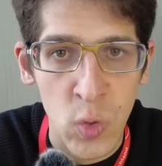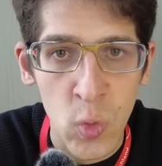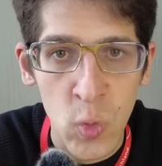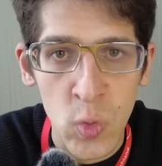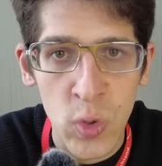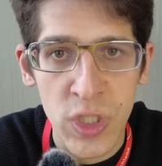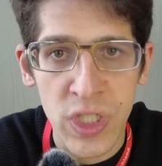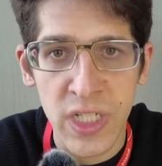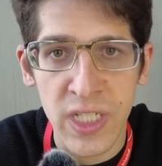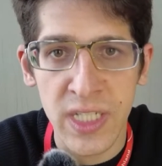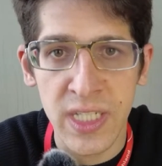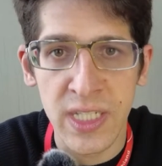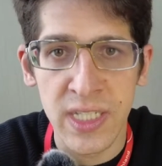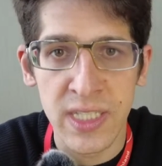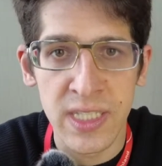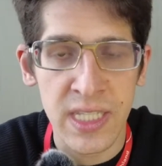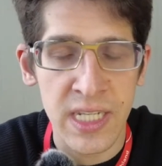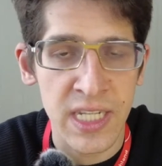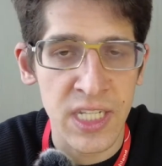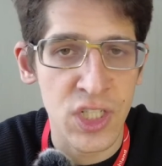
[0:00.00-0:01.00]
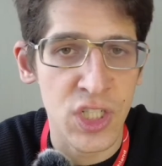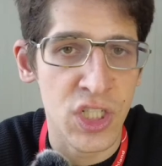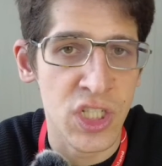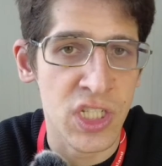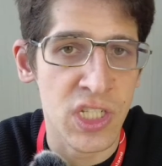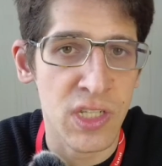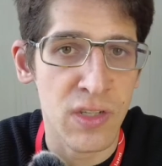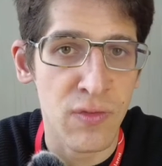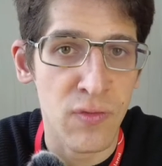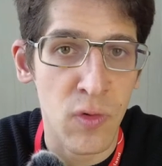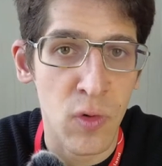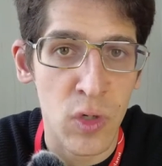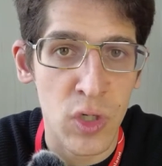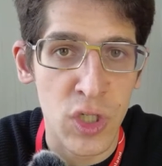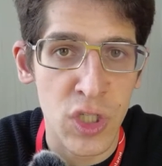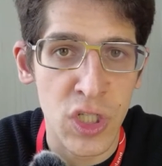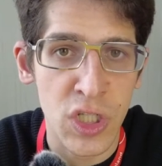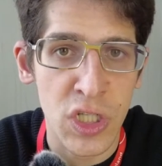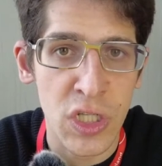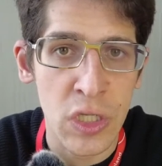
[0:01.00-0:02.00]
2G, 3G,
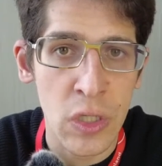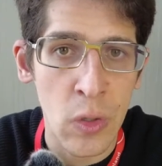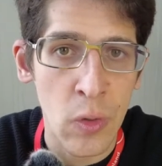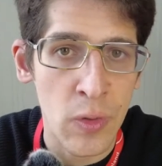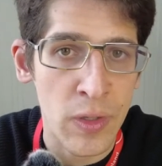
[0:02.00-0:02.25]
4G,